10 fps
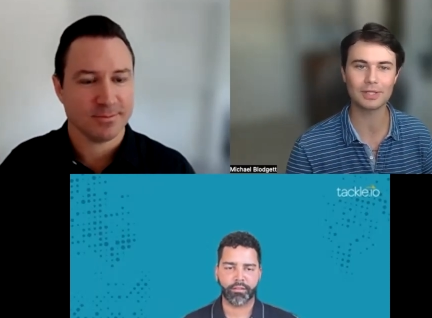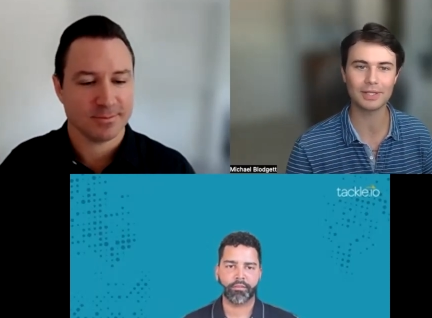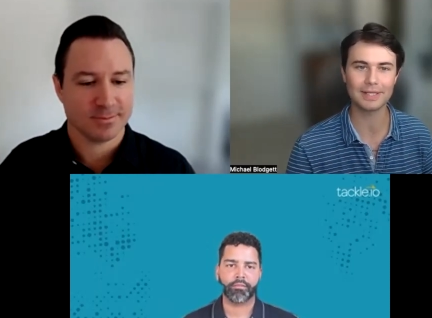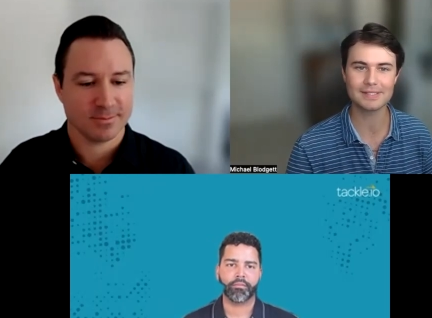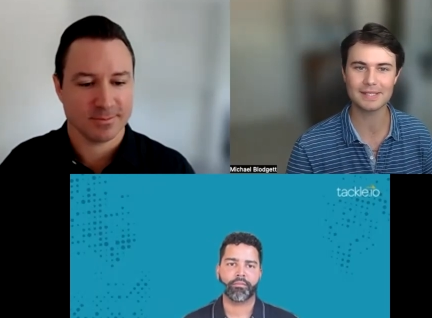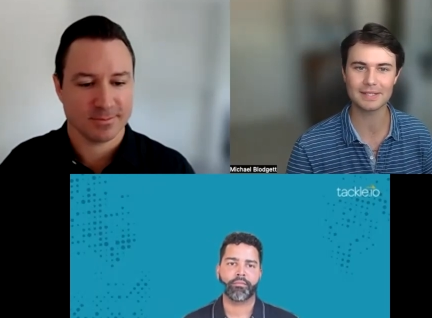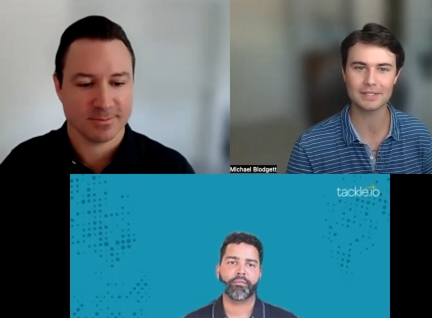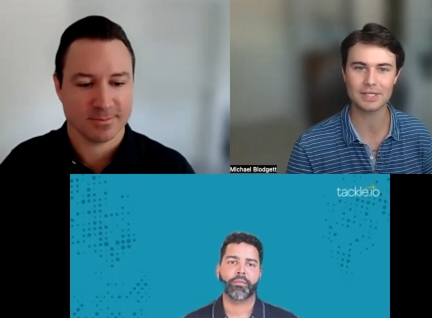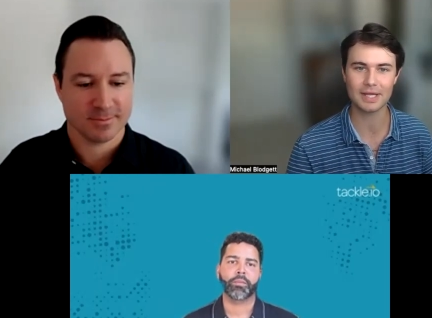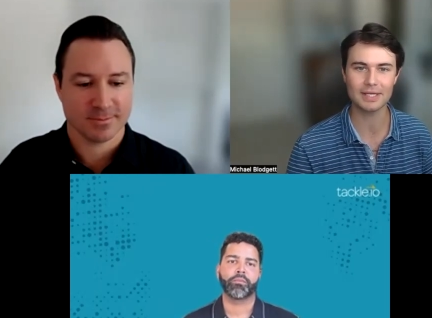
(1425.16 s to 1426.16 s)
Speaker 1: links in the
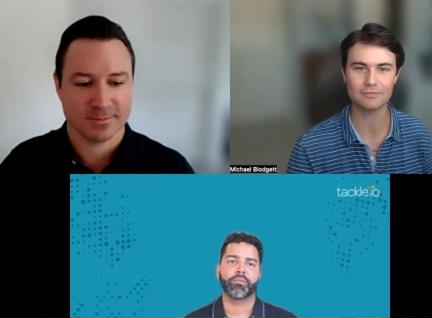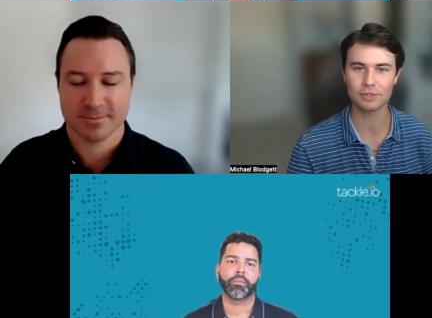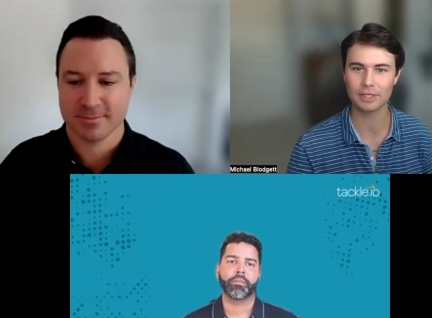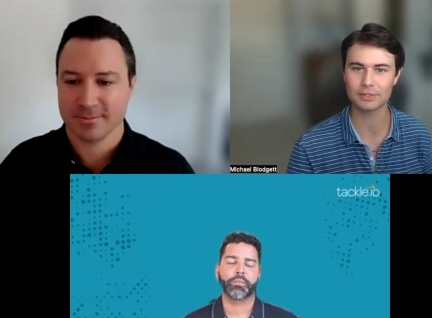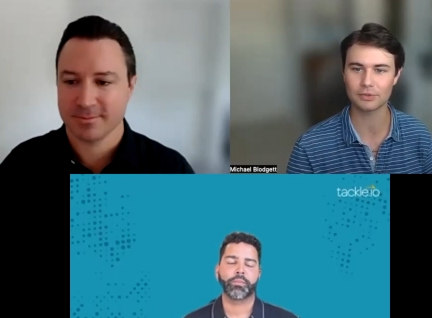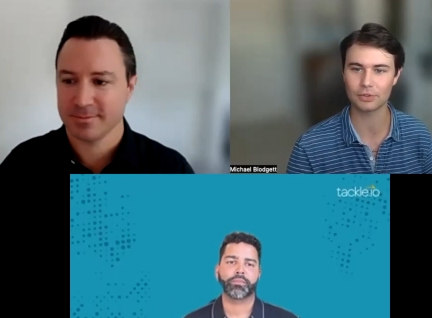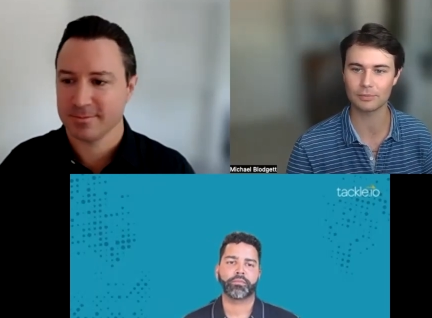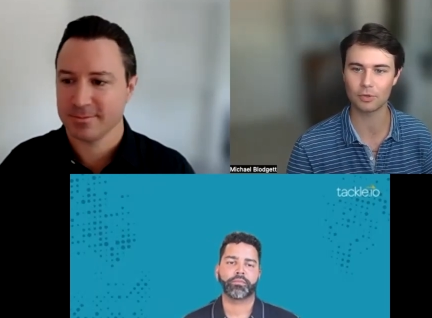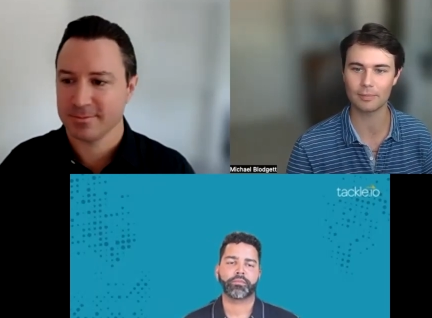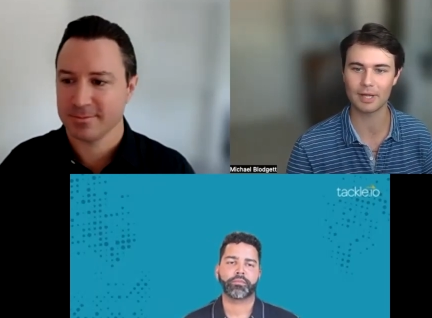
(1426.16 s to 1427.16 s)
chat if you'd like to learn
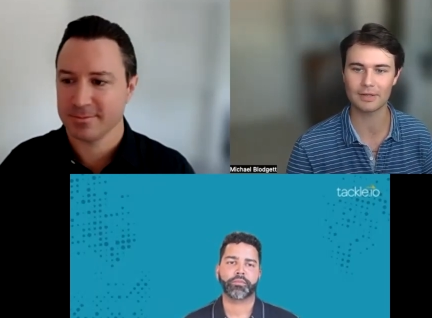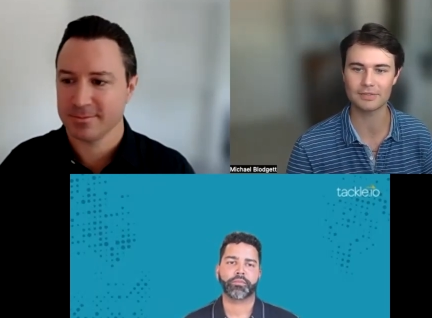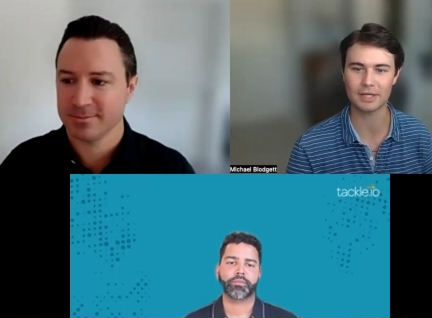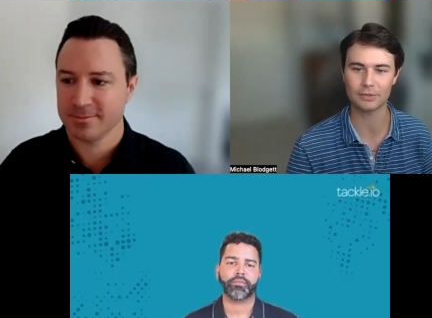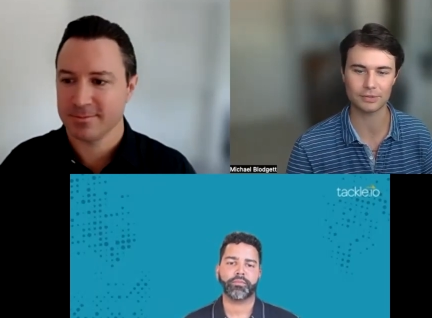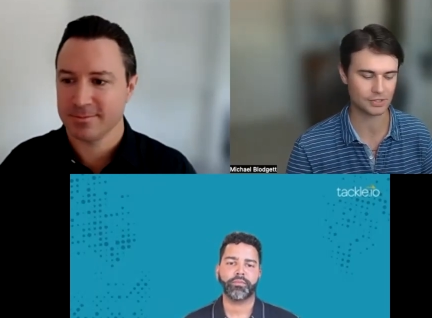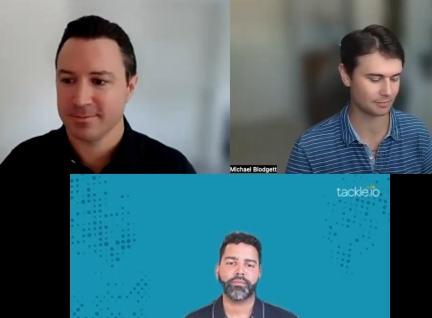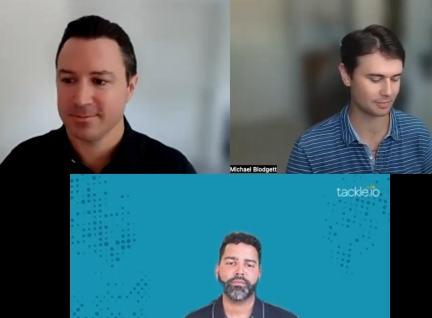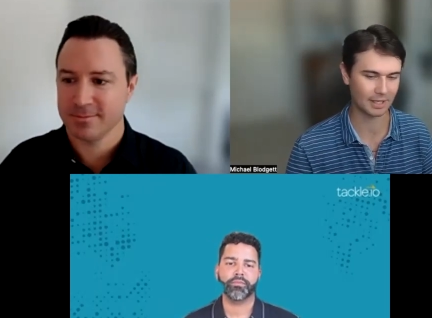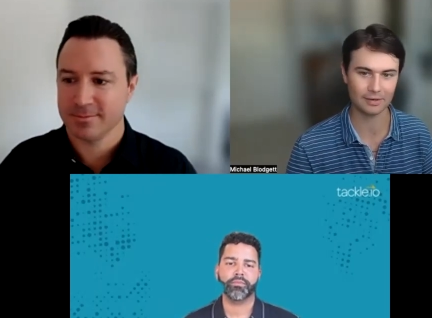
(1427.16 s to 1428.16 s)
more about how Tackle is
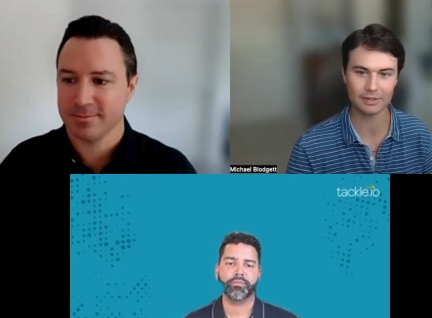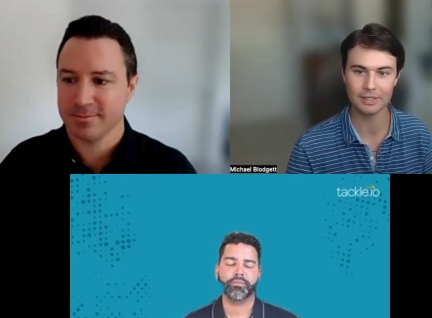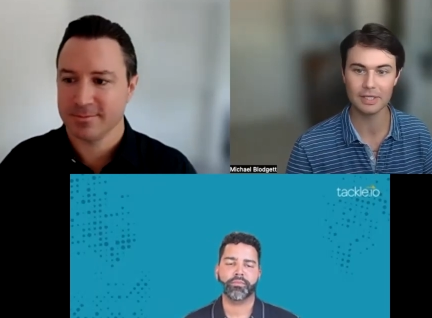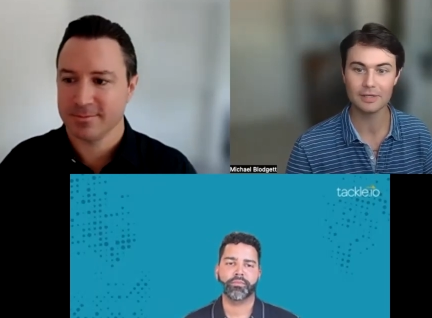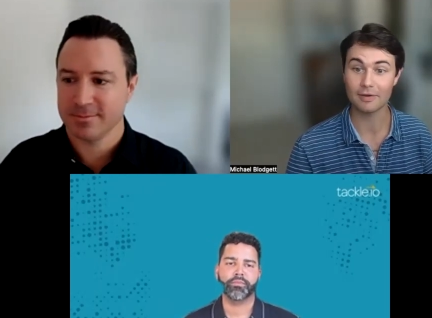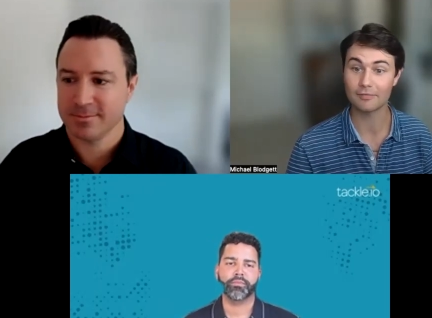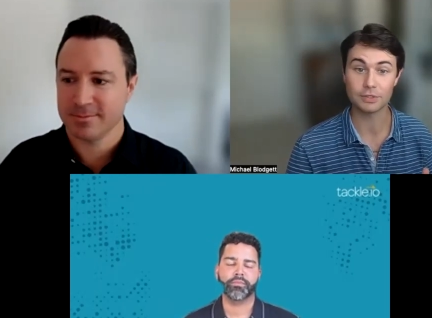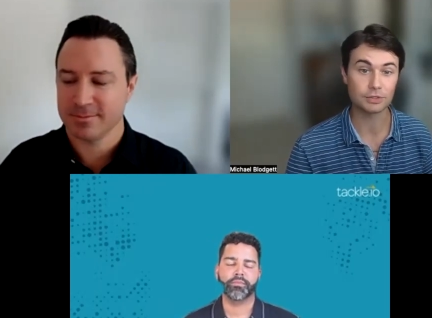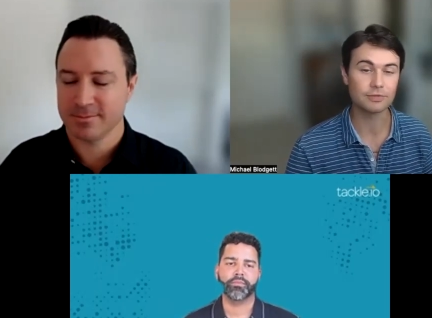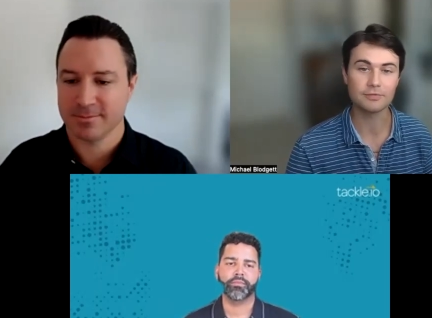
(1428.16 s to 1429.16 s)
helping out
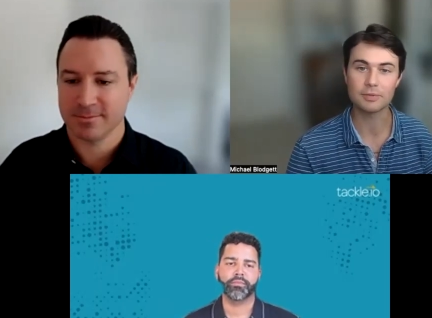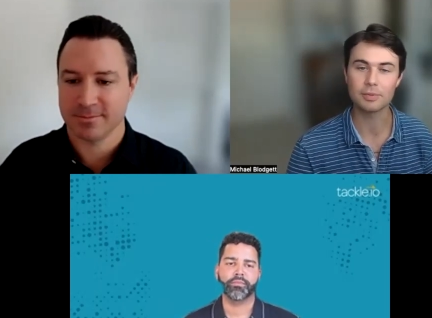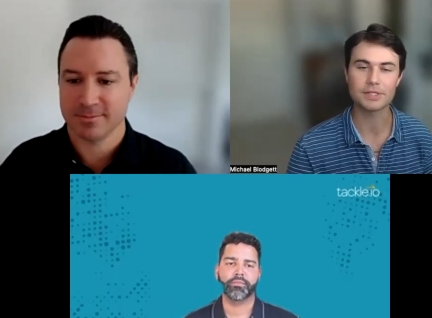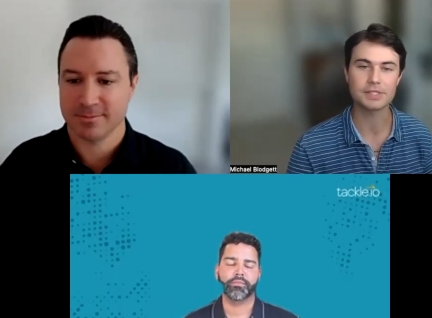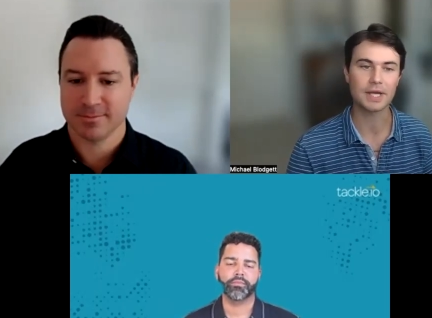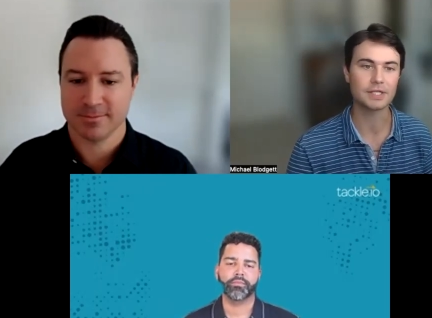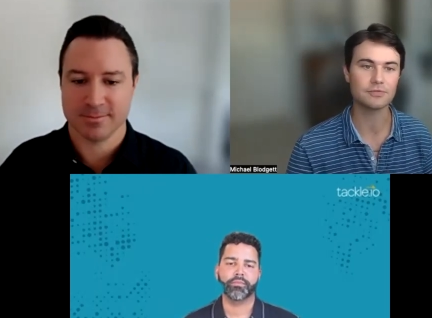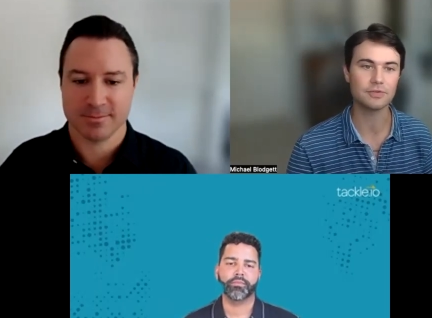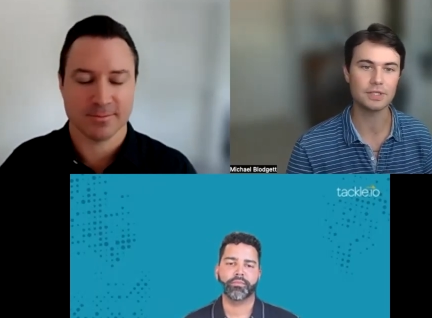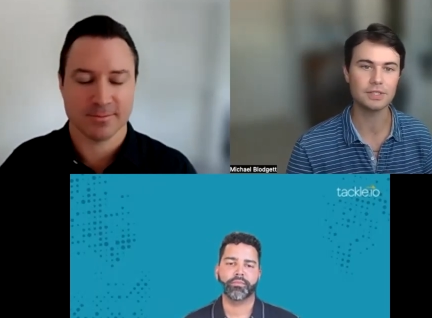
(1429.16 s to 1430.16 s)
550 plus
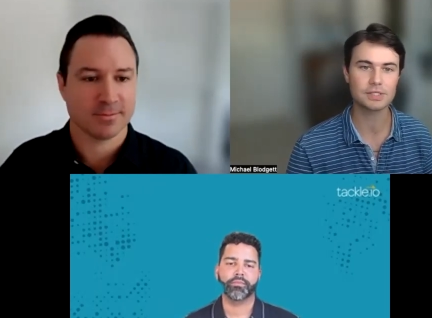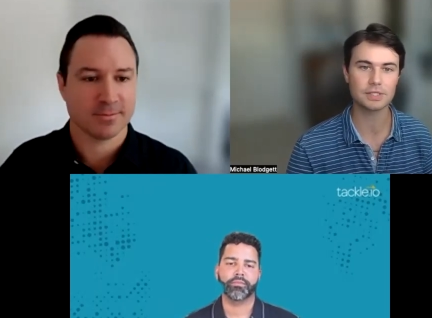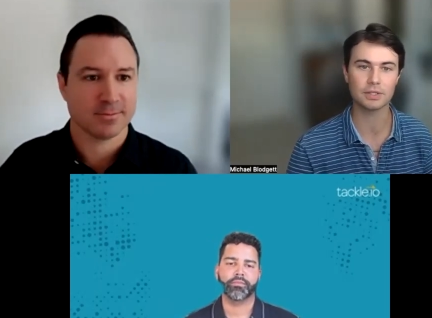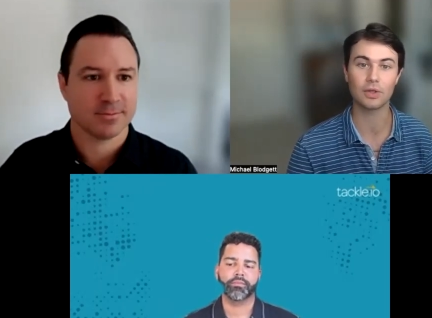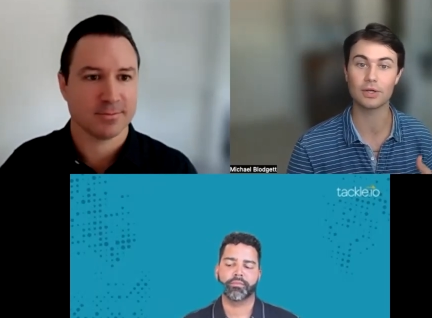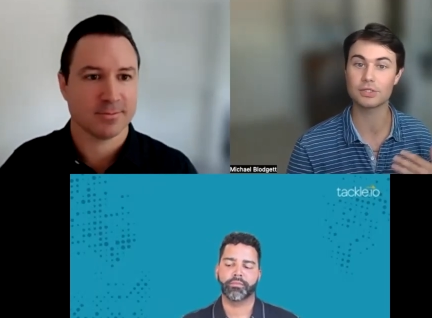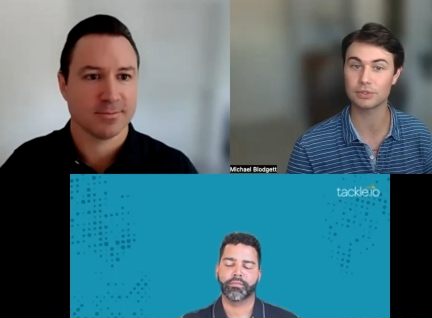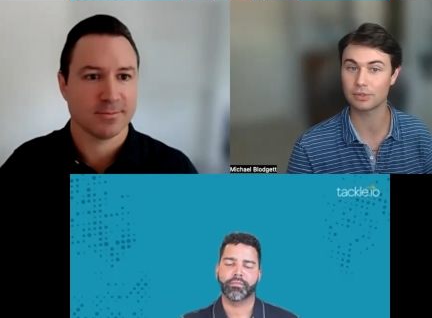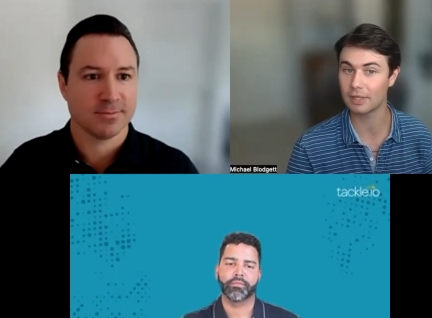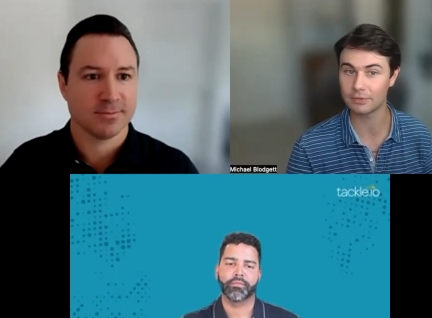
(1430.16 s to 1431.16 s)
ISVs uh, launch
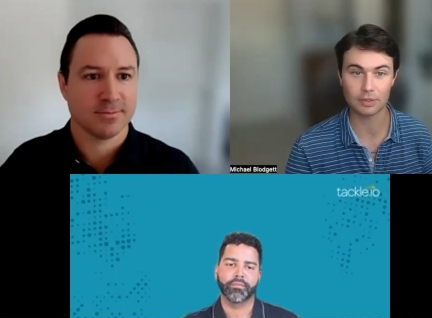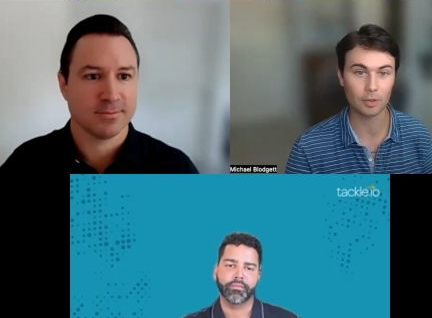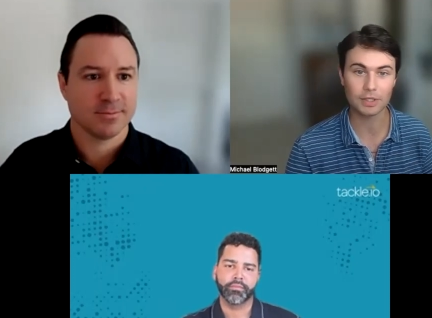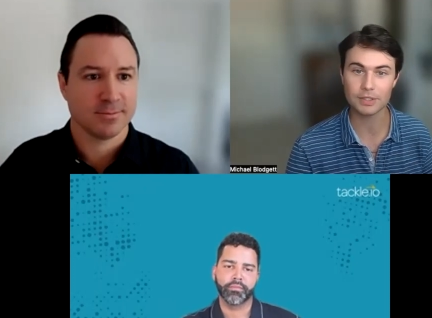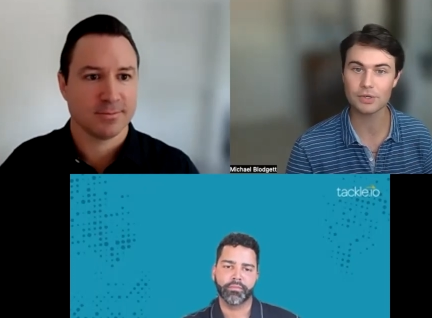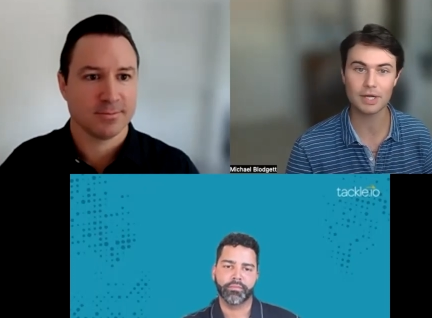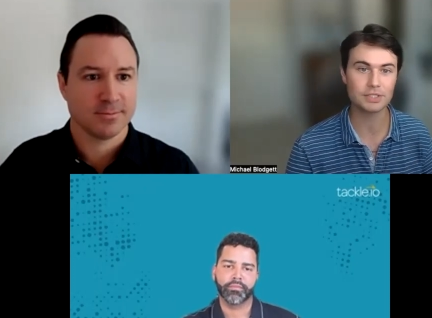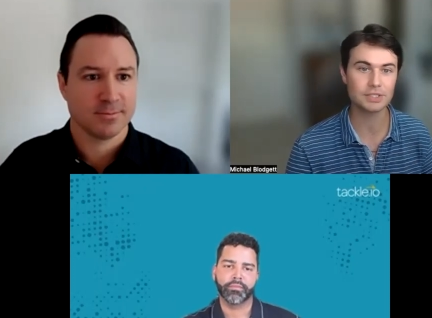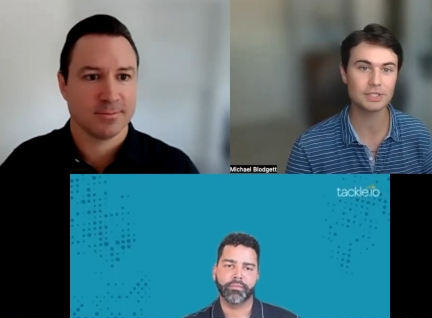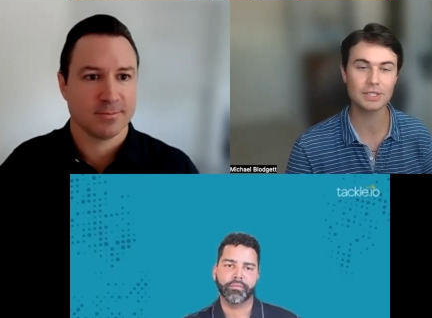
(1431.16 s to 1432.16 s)
their cloud go to market
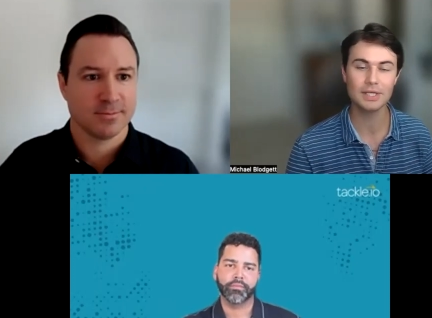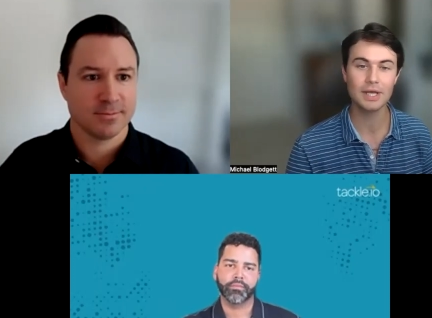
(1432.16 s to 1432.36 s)
strategy,